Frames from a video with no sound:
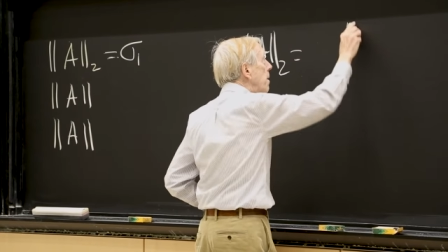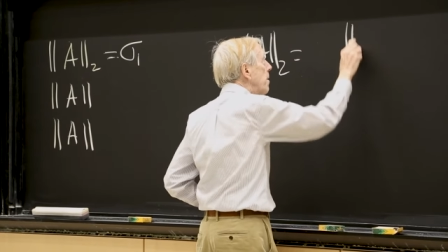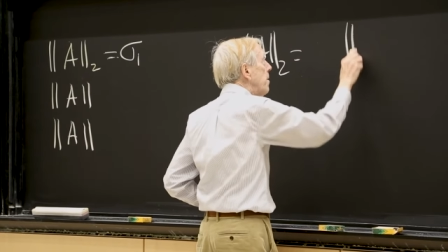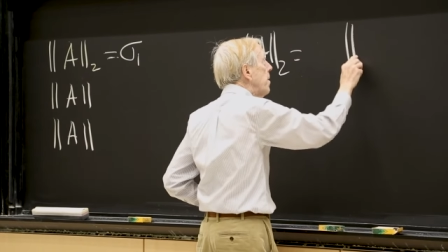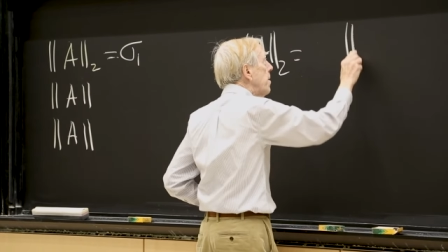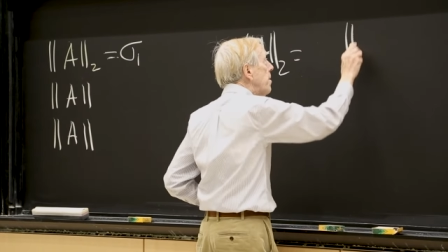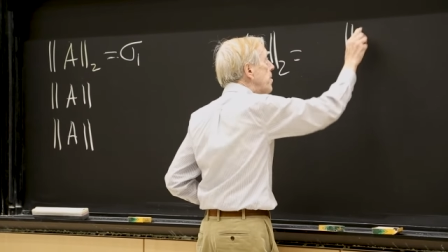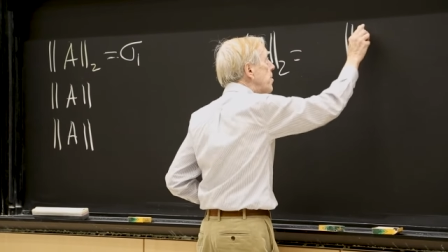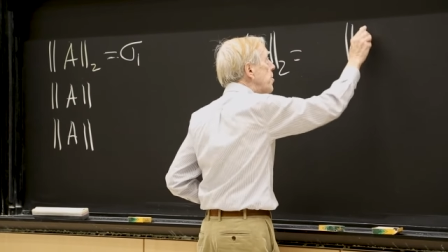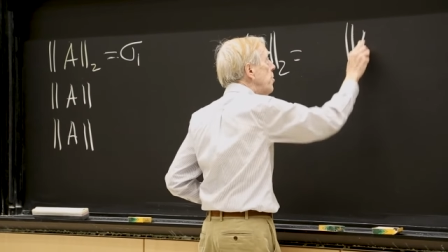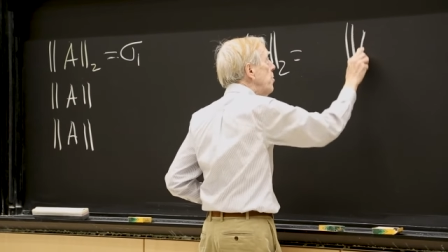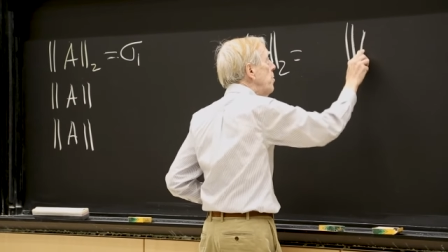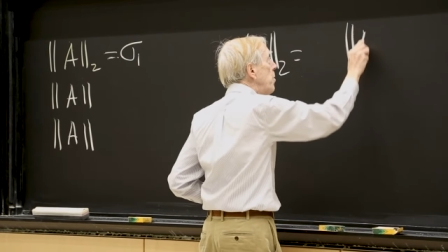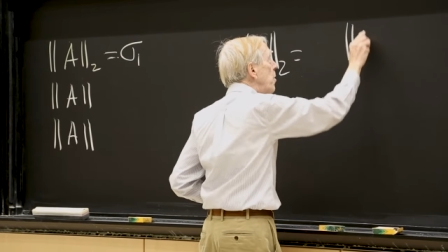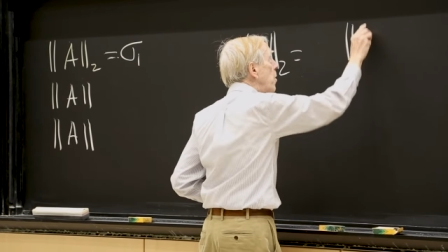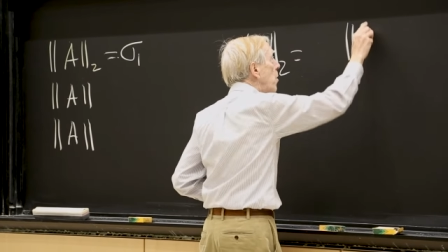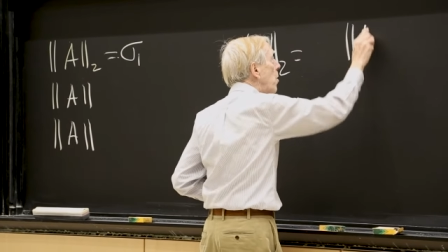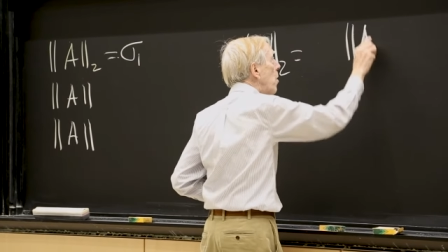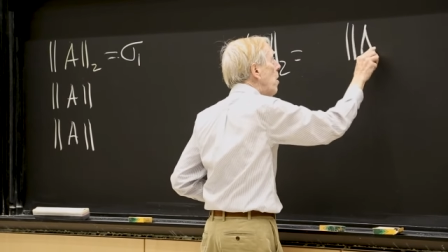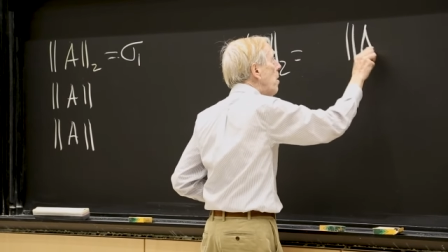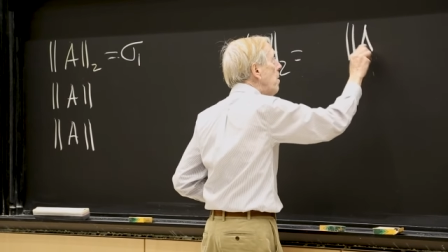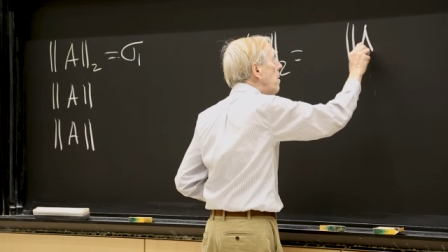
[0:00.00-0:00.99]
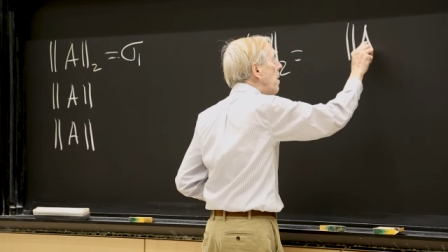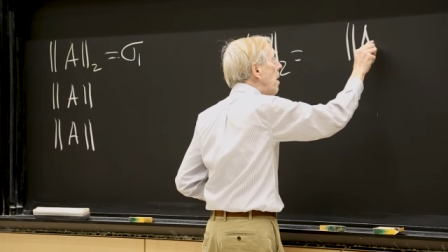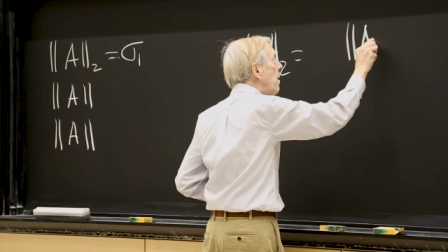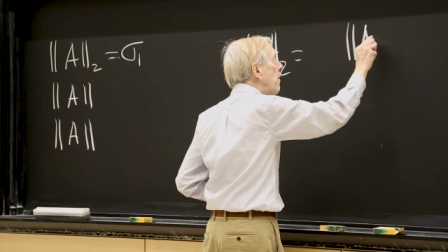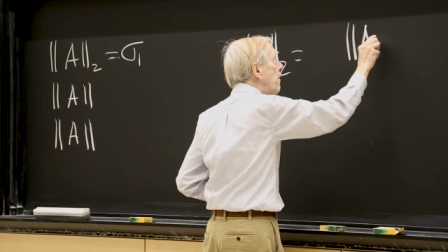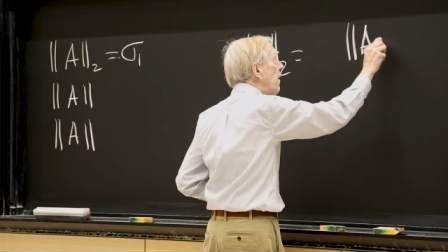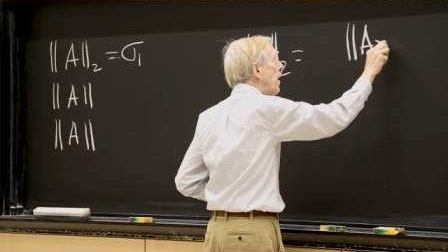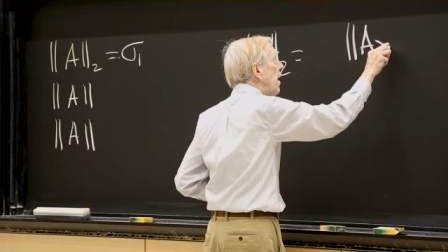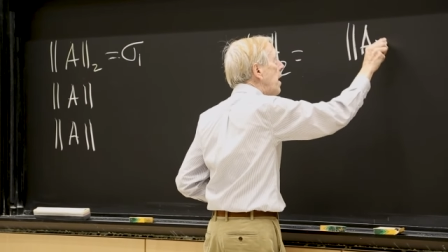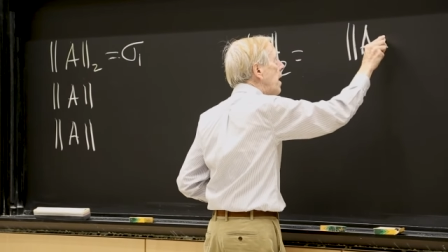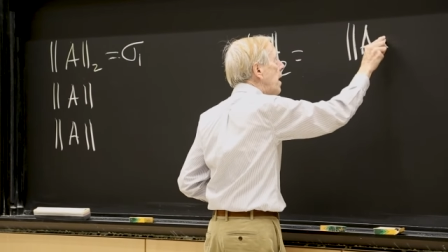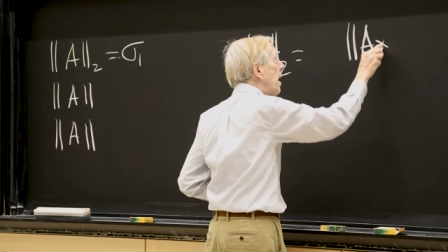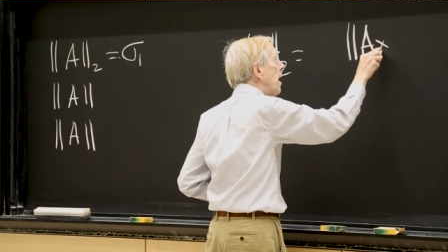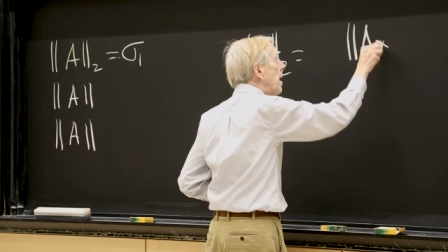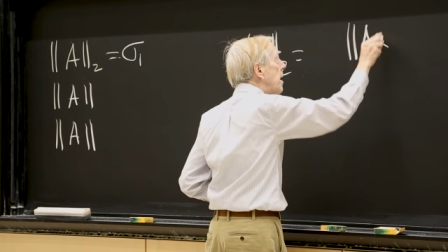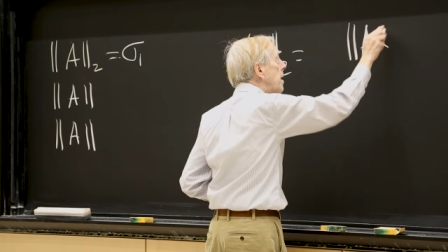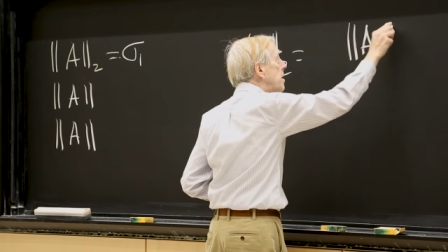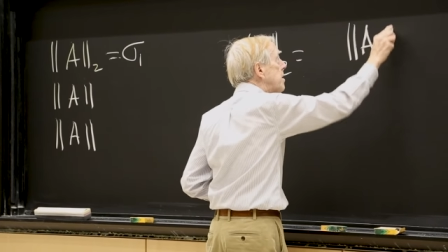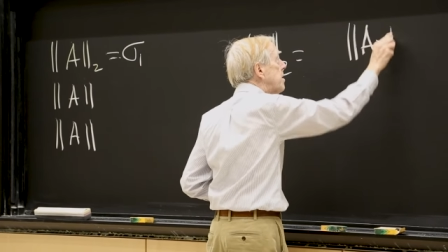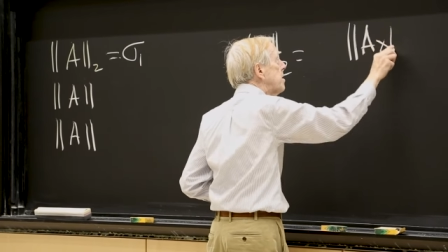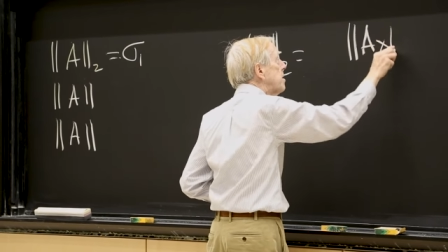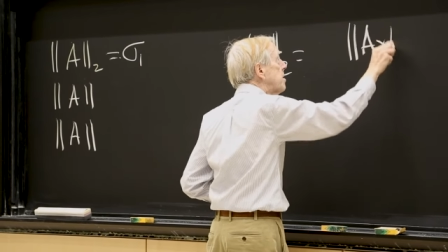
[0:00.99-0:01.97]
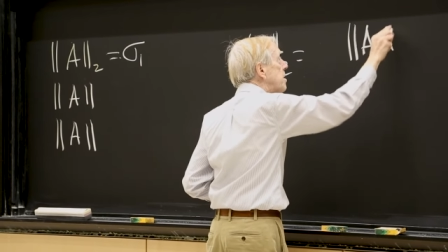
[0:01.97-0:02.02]
the two norm of
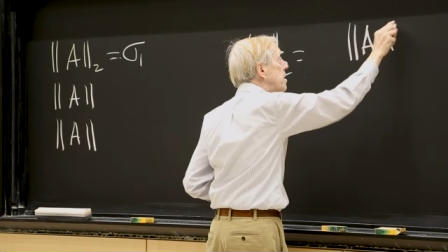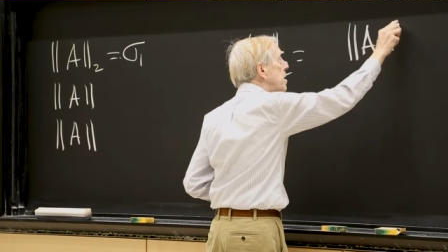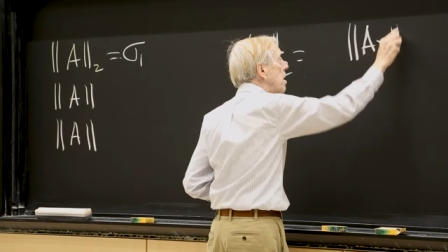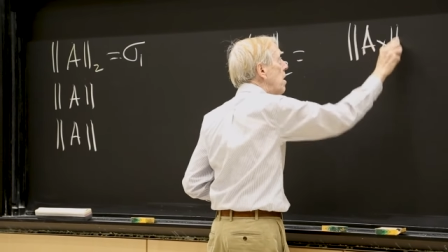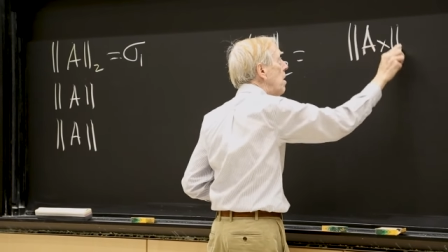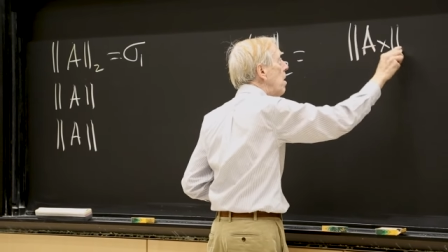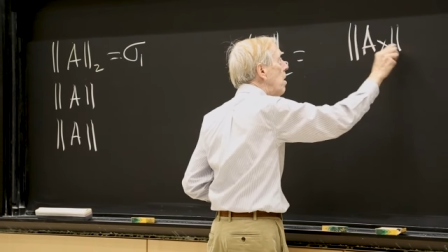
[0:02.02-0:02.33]
AX